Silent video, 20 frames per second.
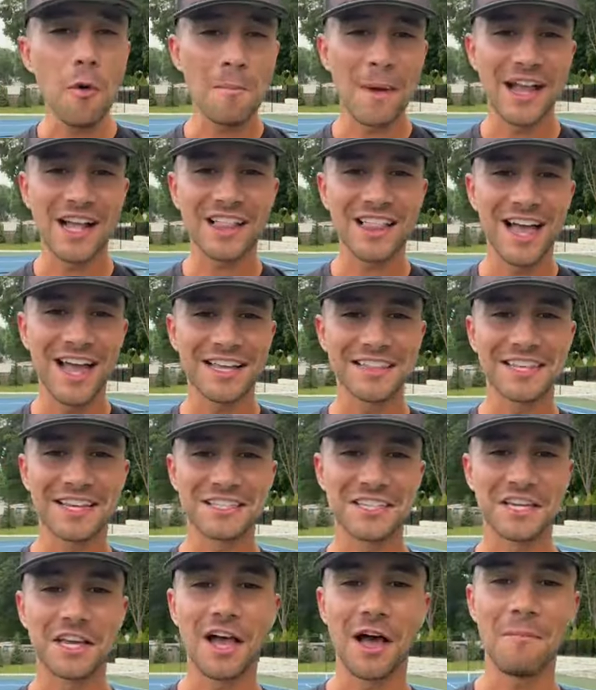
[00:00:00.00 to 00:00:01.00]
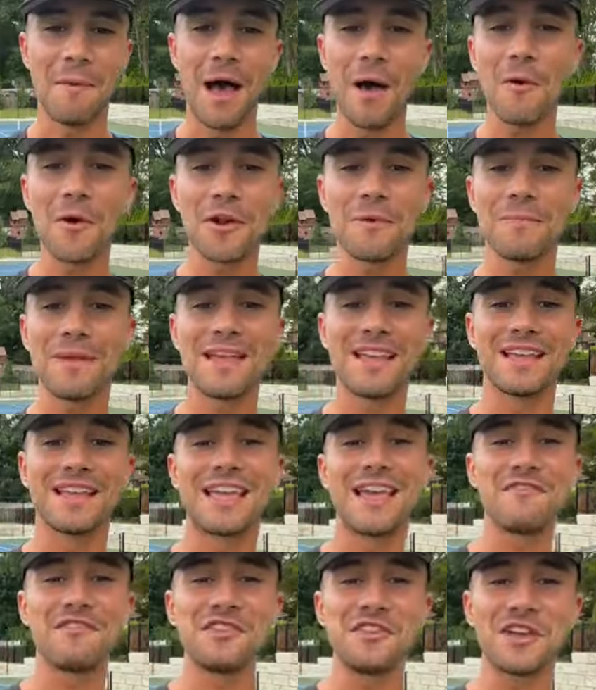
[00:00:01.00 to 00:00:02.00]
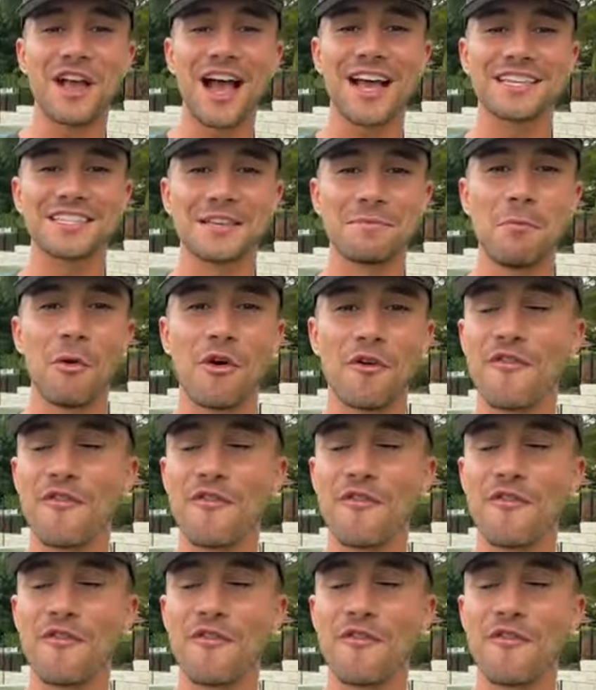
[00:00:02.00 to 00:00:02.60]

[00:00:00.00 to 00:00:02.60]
I hope my client doesn't come. I want to be giving you guys